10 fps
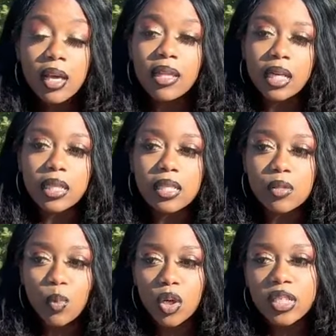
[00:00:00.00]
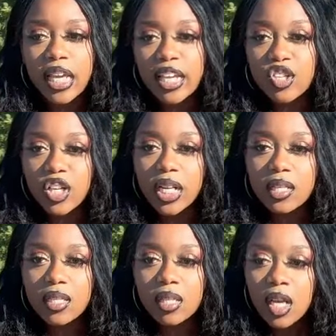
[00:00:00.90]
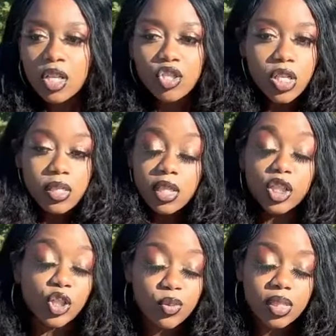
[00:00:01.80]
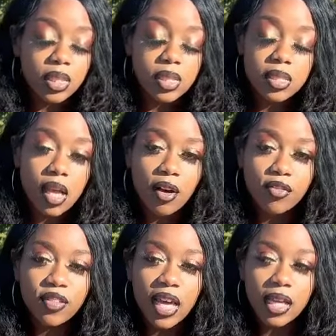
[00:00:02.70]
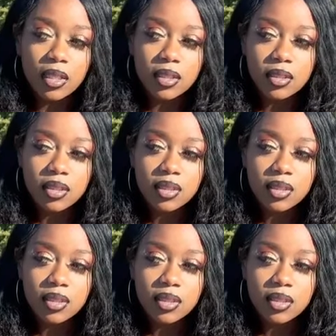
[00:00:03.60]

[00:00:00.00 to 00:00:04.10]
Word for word: that it is more dangerous just in Houston itself than